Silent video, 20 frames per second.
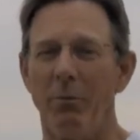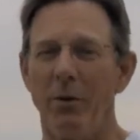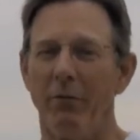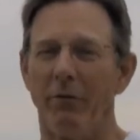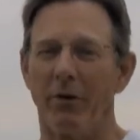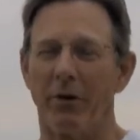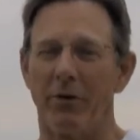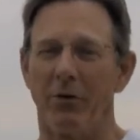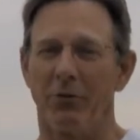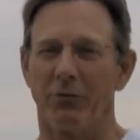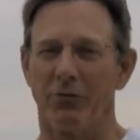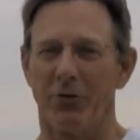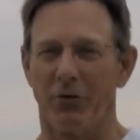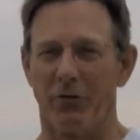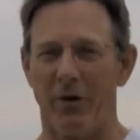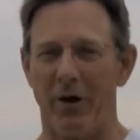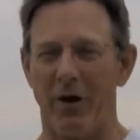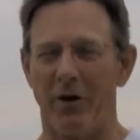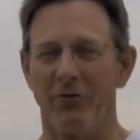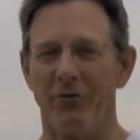the Beaverkill
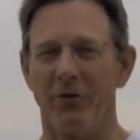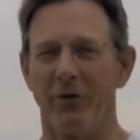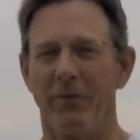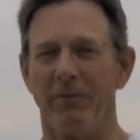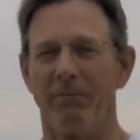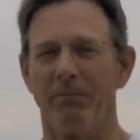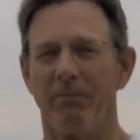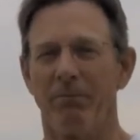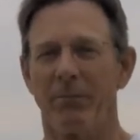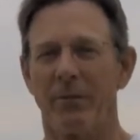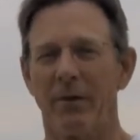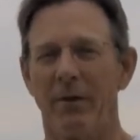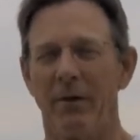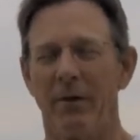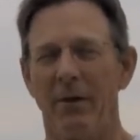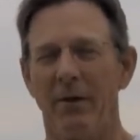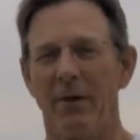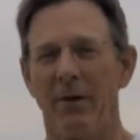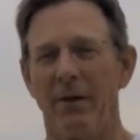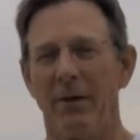to grandeur.
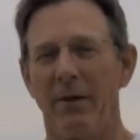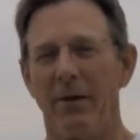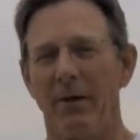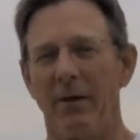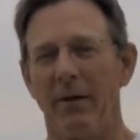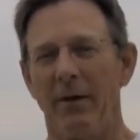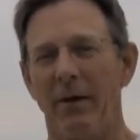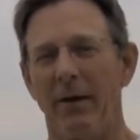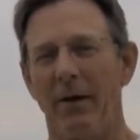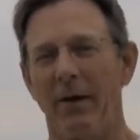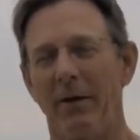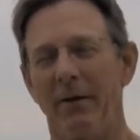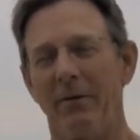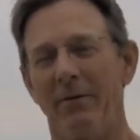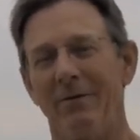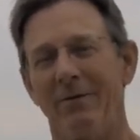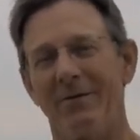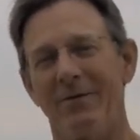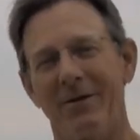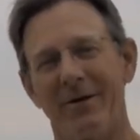
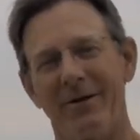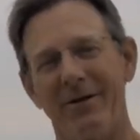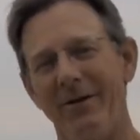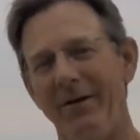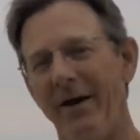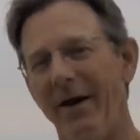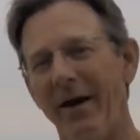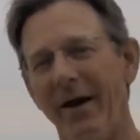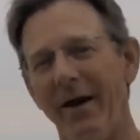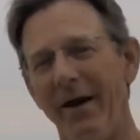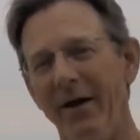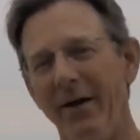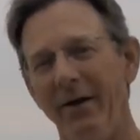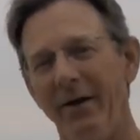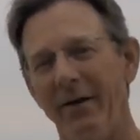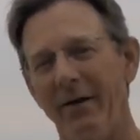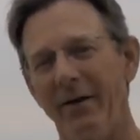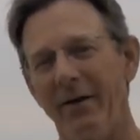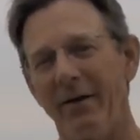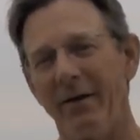And
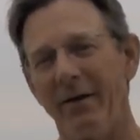today,